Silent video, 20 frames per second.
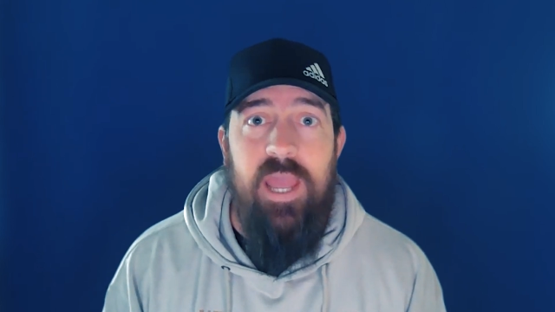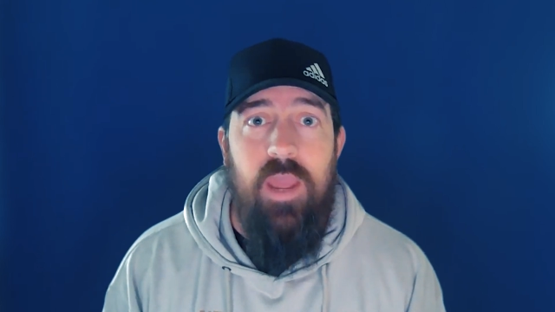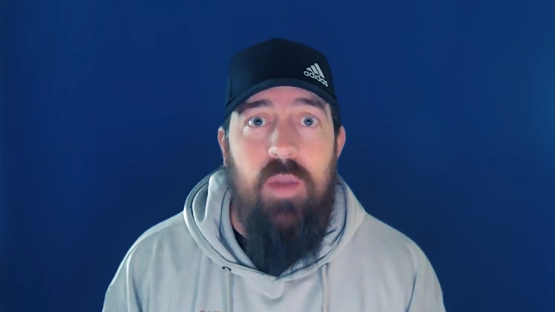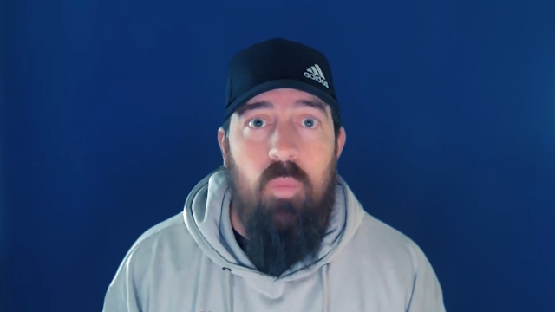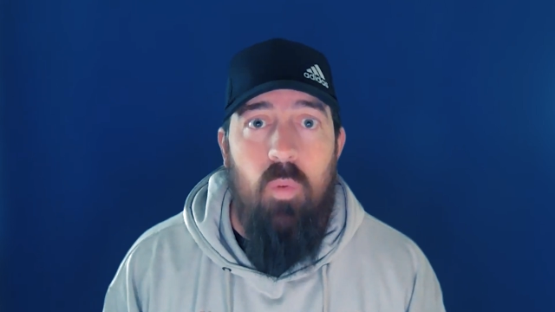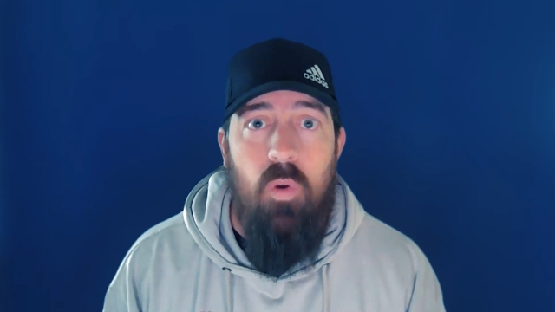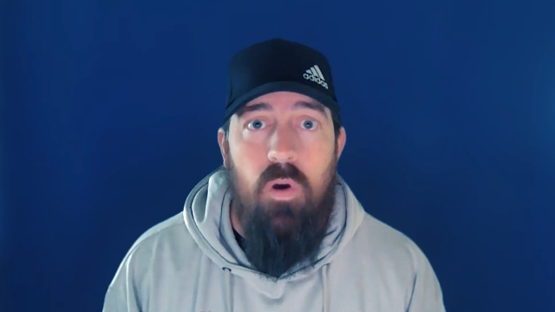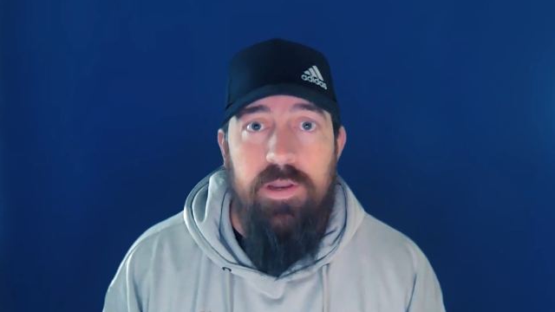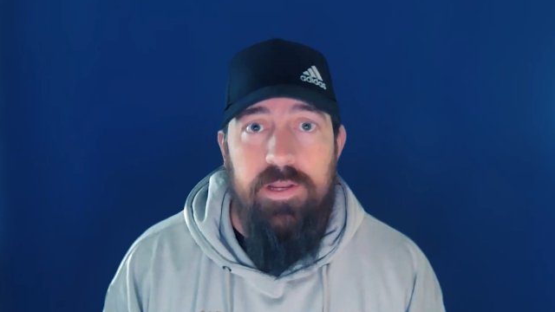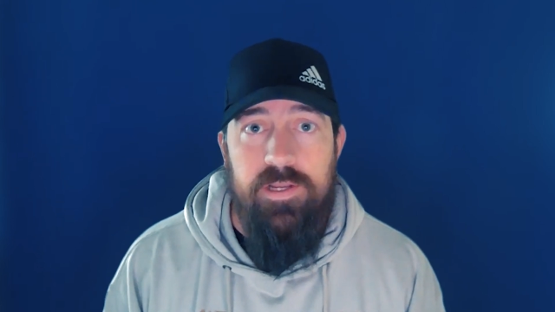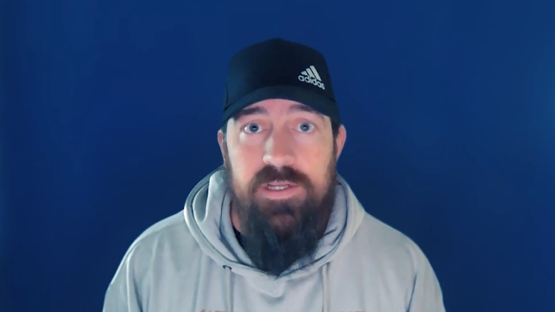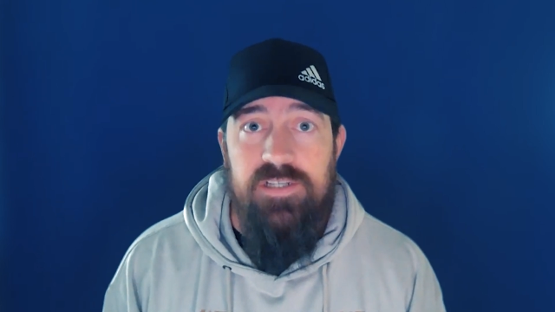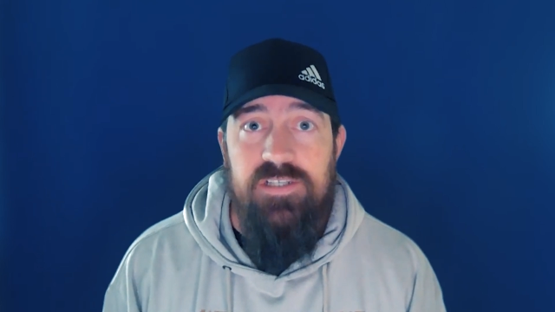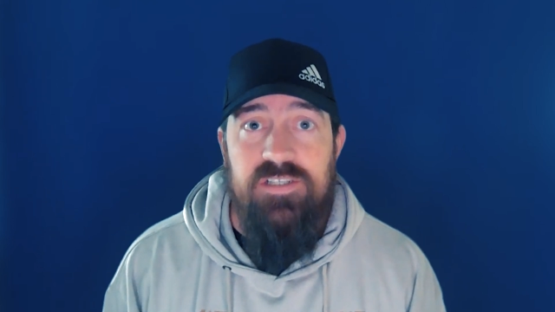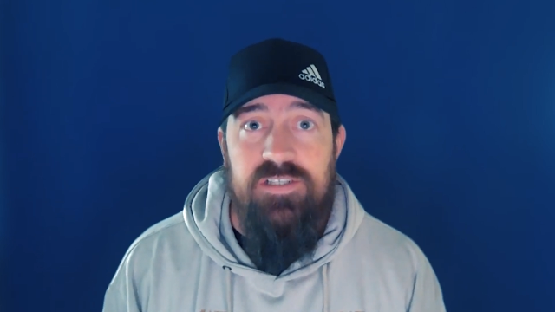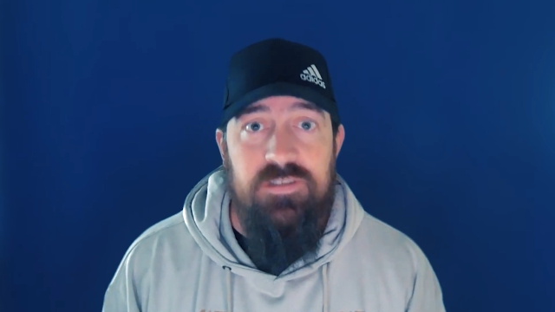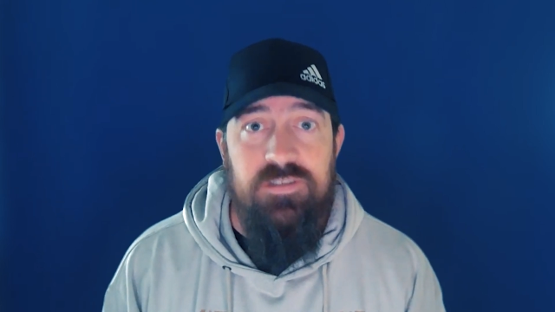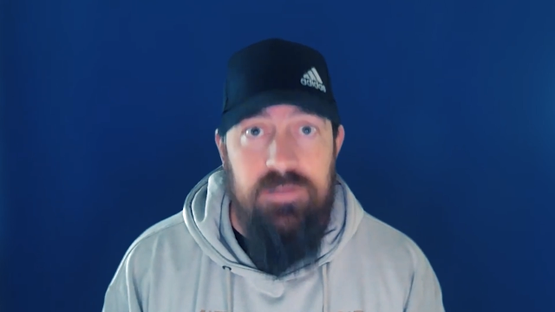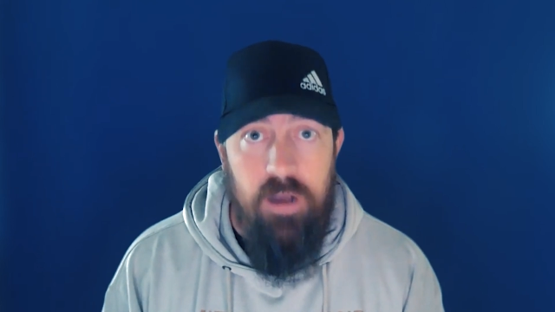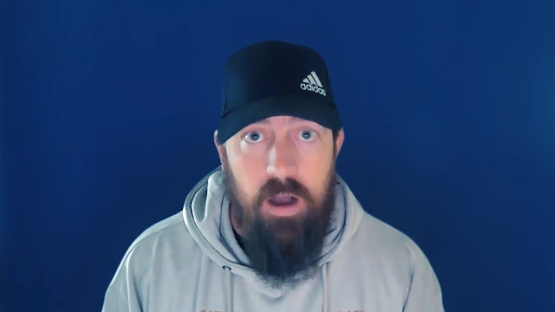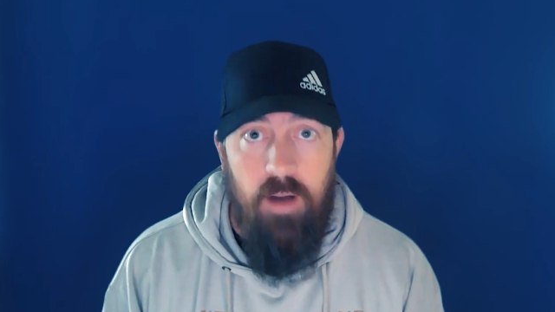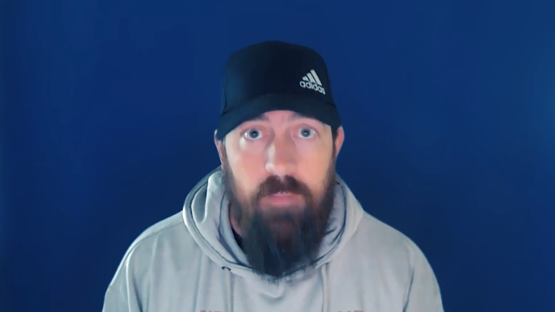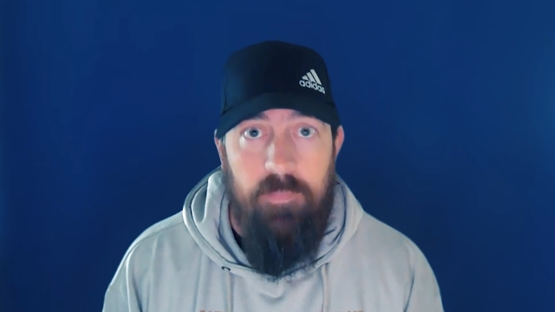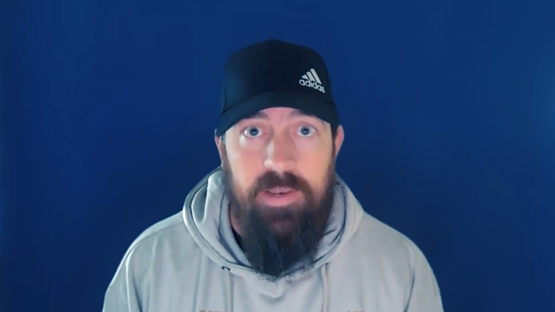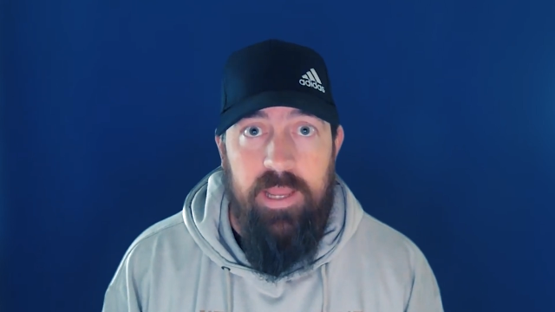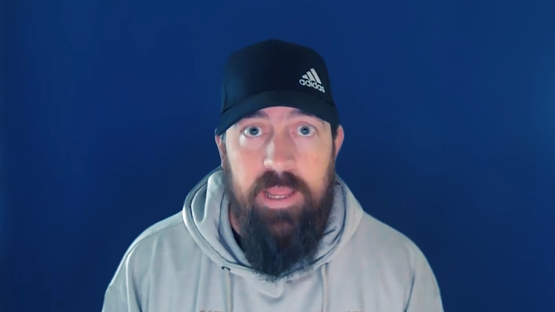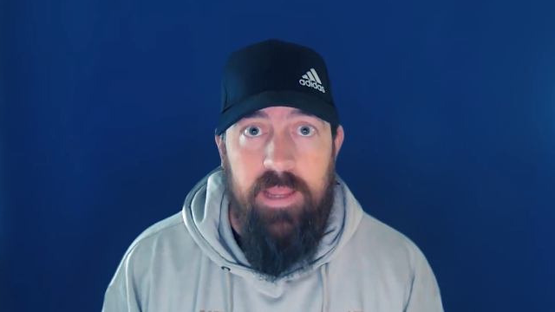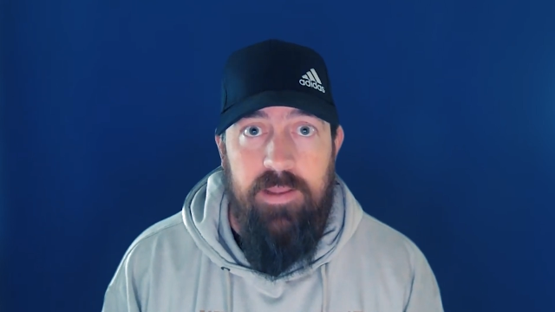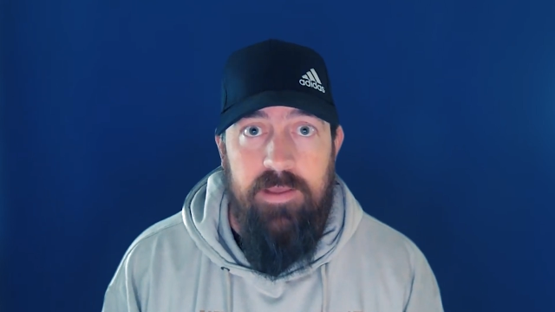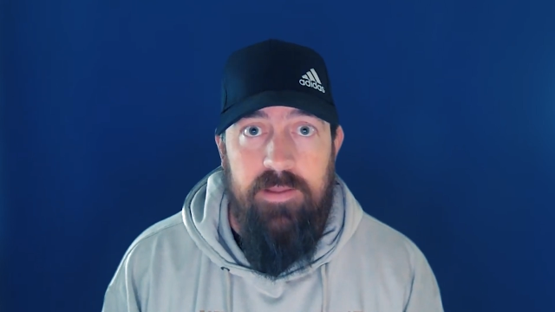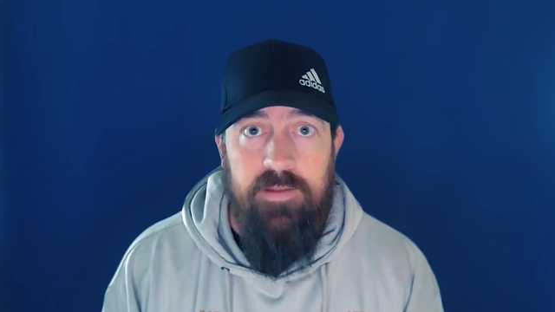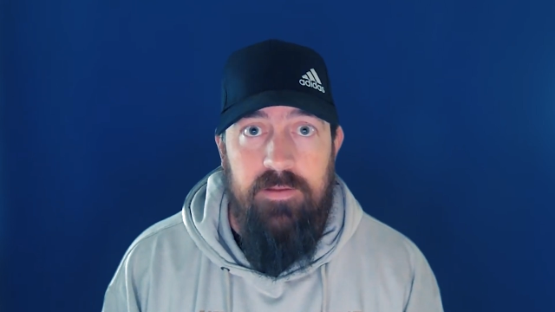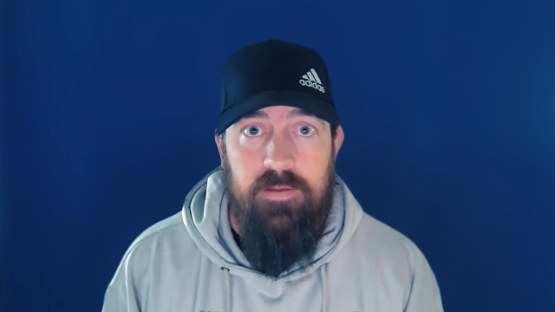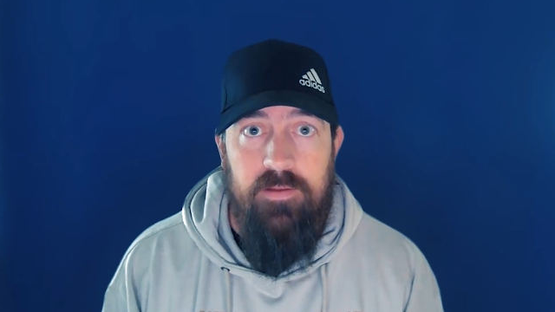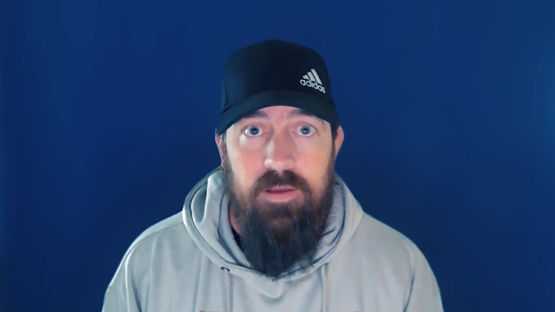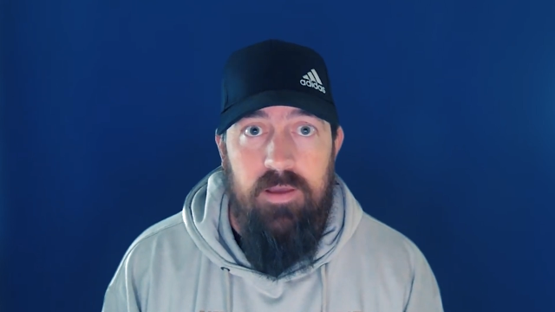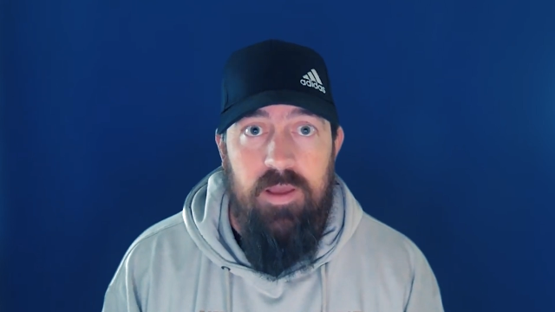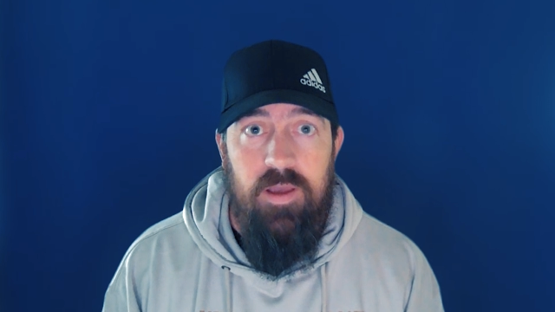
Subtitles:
day one and has dominated.